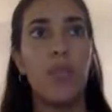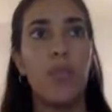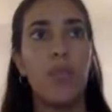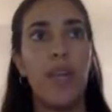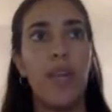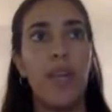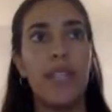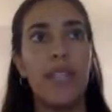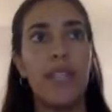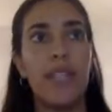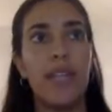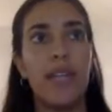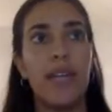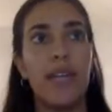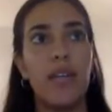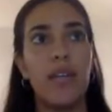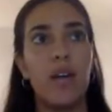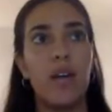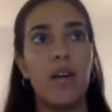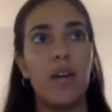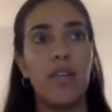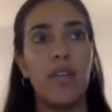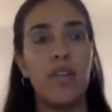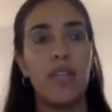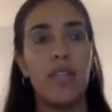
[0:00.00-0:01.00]
breakdown
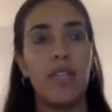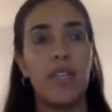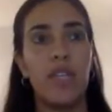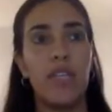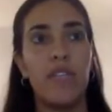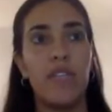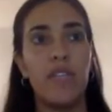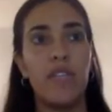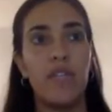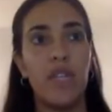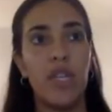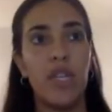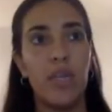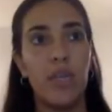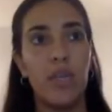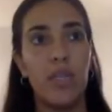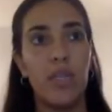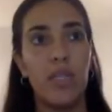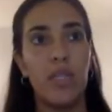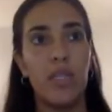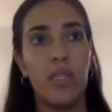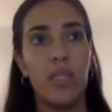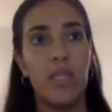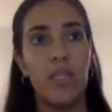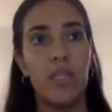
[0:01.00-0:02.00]
of the
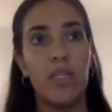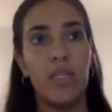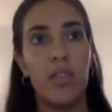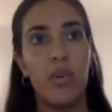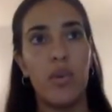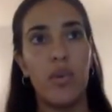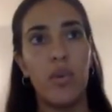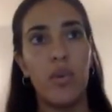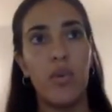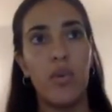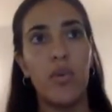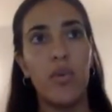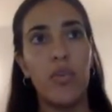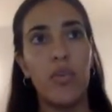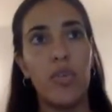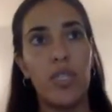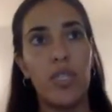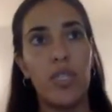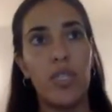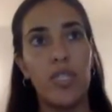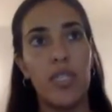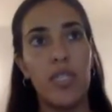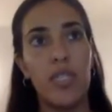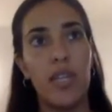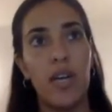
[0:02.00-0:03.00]
frequency. So you
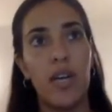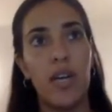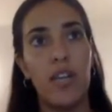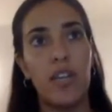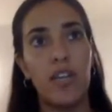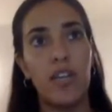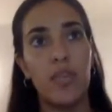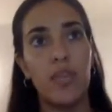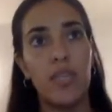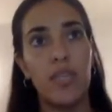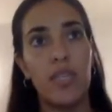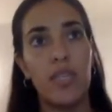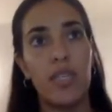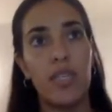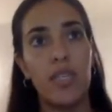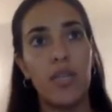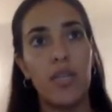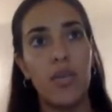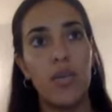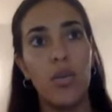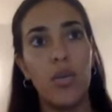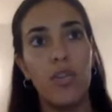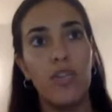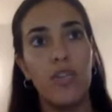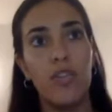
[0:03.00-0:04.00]
can see 100% in
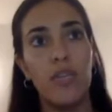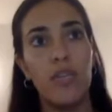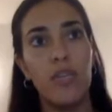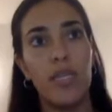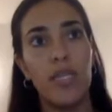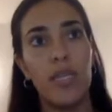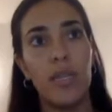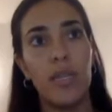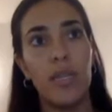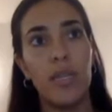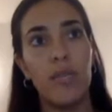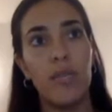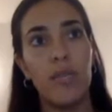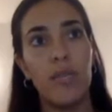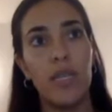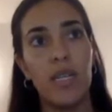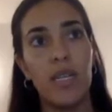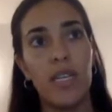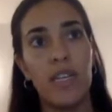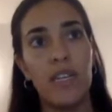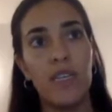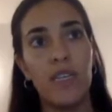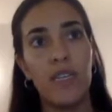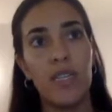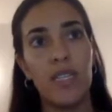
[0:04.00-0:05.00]
all of them except for the
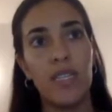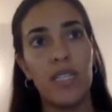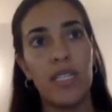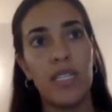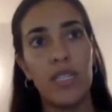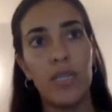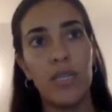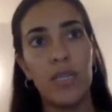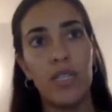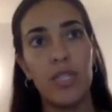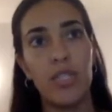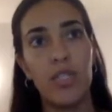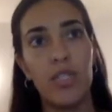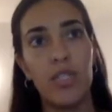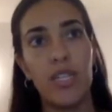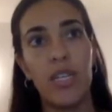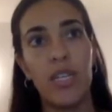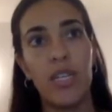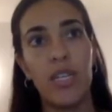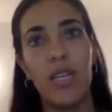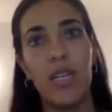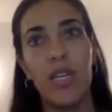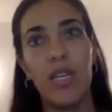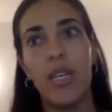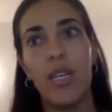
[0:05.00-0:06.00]
left-right symmetry.
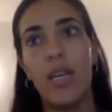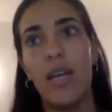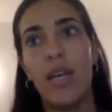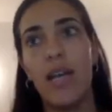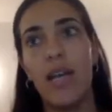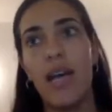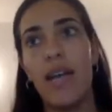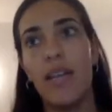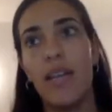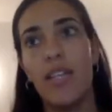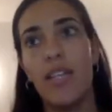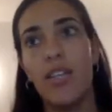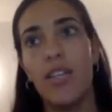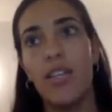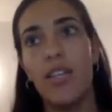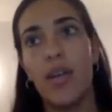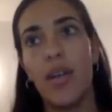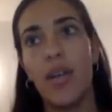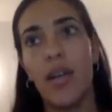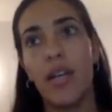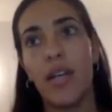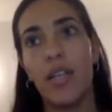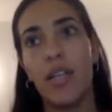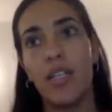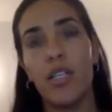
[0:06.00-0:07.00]
And then you can
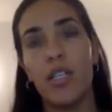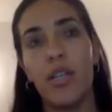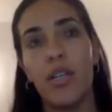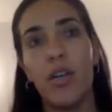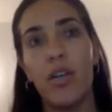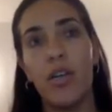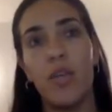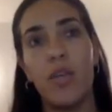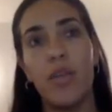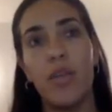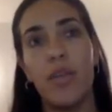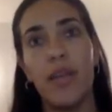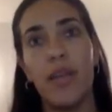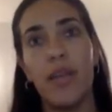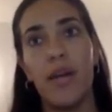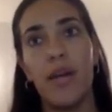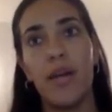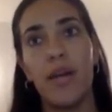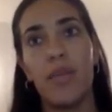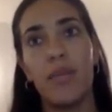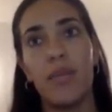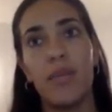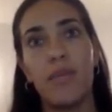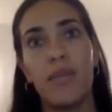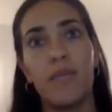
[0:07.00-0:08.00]
actually open that
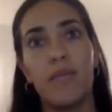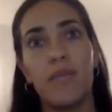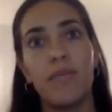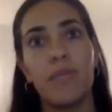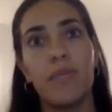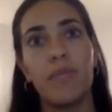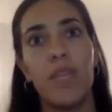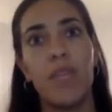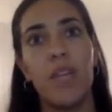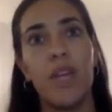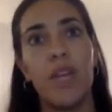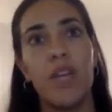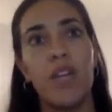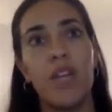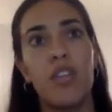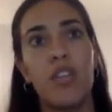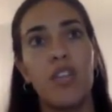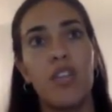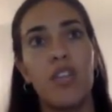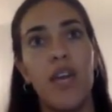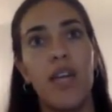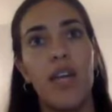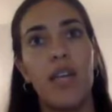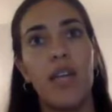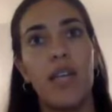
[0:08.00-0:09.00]
up,
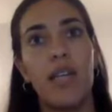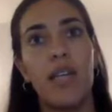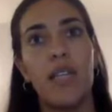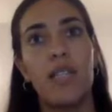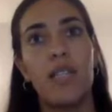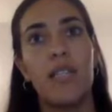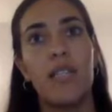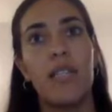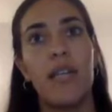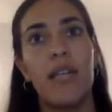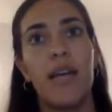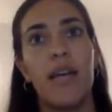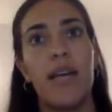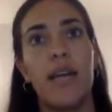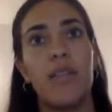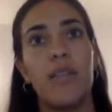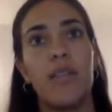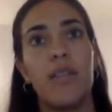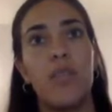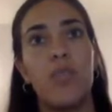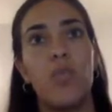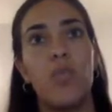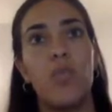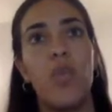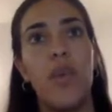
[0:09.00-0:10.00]
try to understand
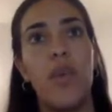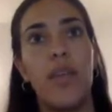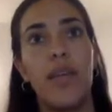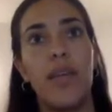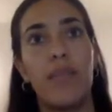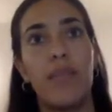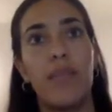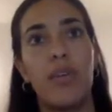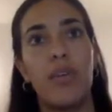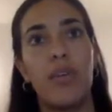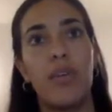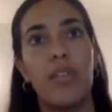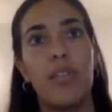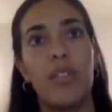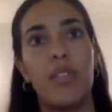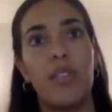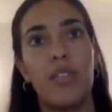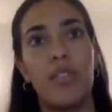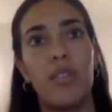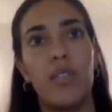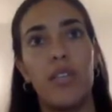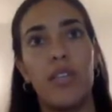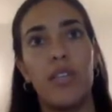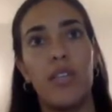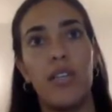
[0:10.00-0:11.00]
where that
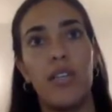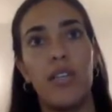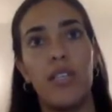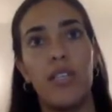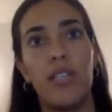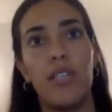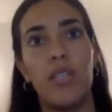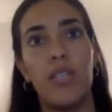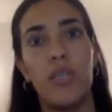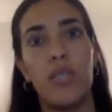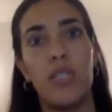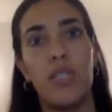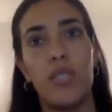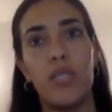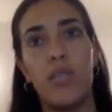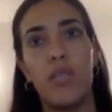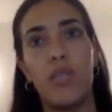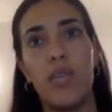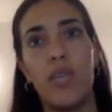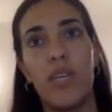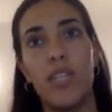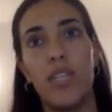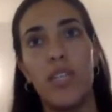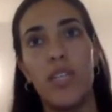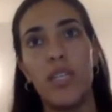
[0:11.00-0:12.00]
person here, this one's in
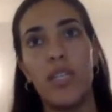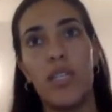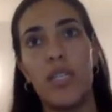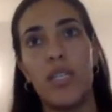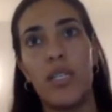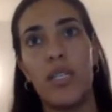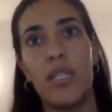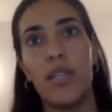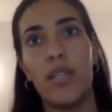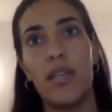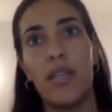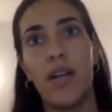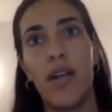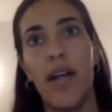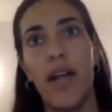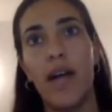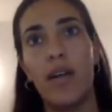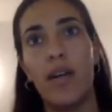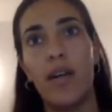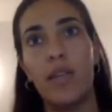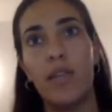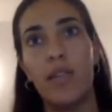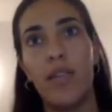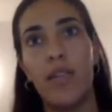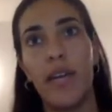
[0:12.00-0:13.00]
red, you can see they're
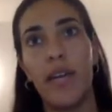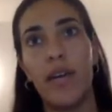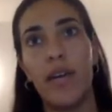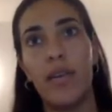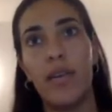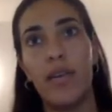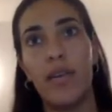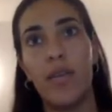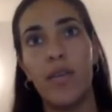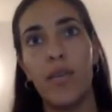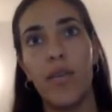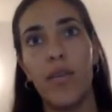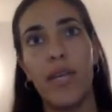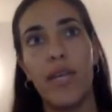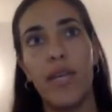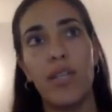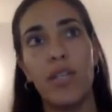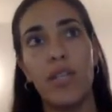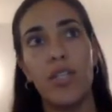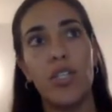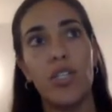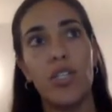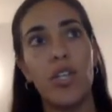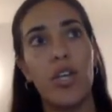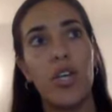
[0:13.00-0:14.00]
out of the healthy
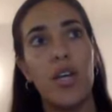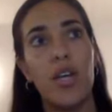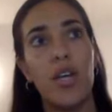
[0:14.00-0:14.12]
range.